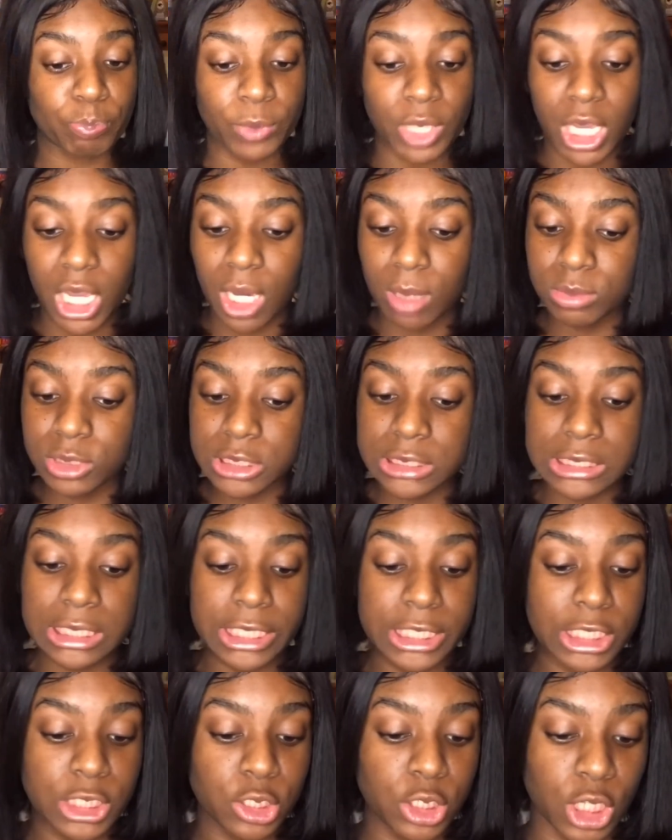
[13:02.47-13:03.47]
I'm just
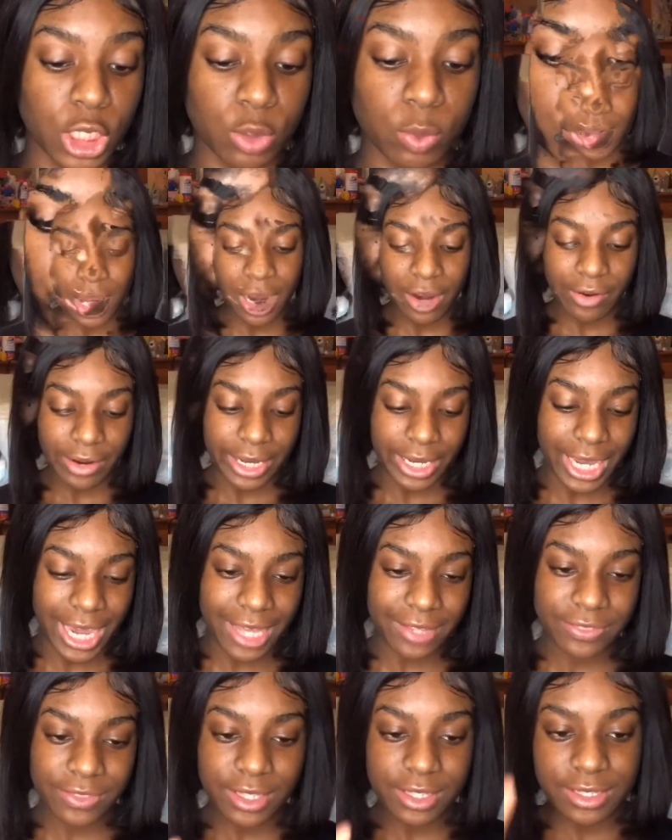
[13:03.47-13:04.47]
letting you know. All right,
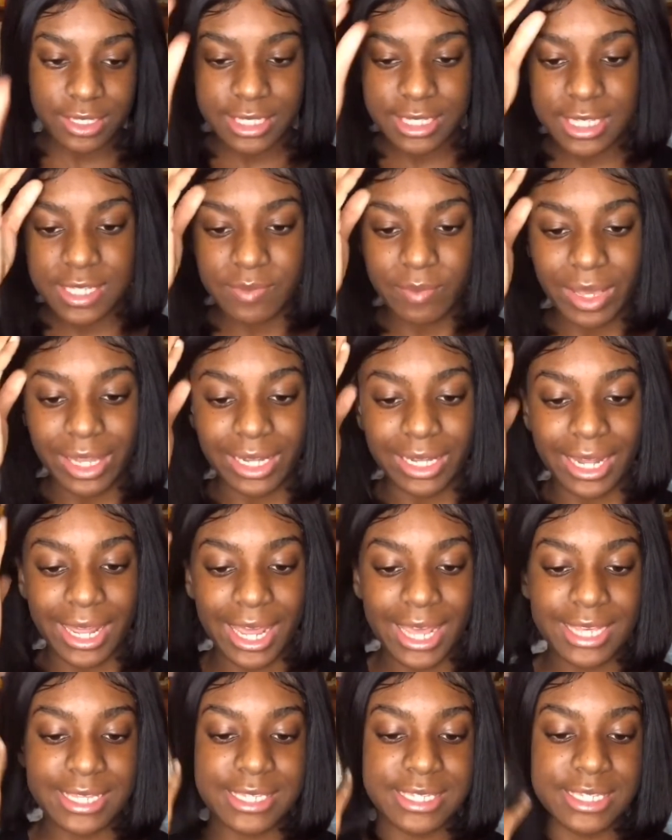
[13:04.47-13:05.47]
I think this is my
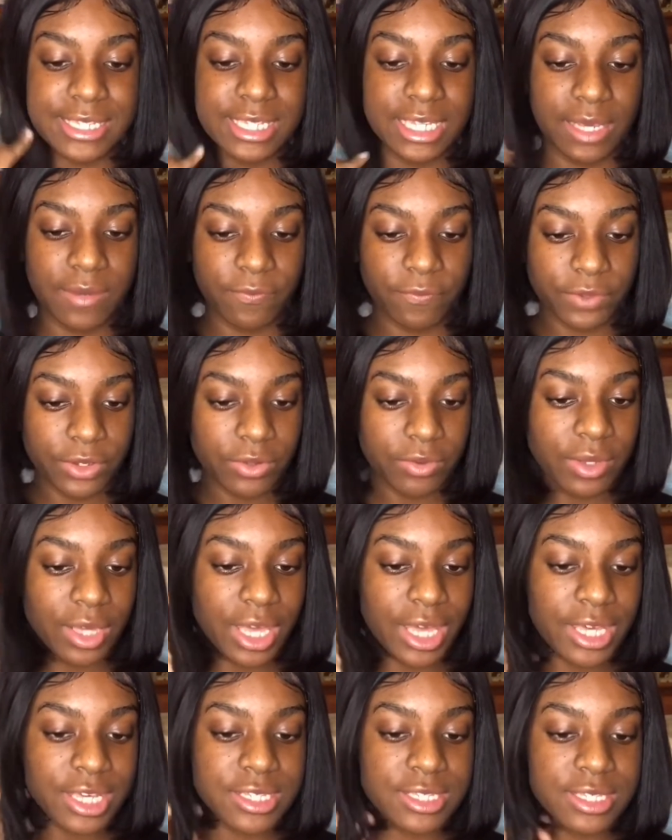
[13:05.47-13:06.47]
last tip for you
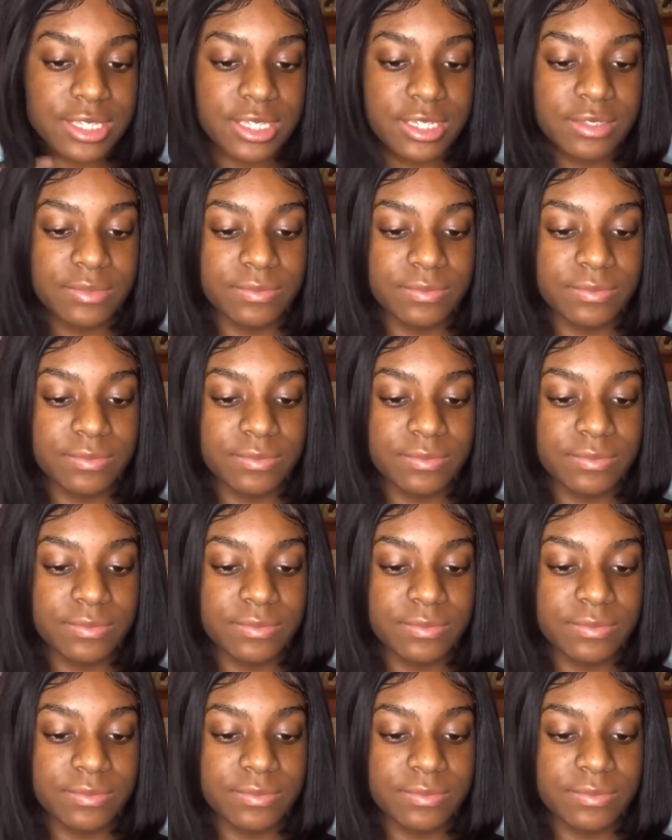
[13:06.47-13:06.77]
guys. That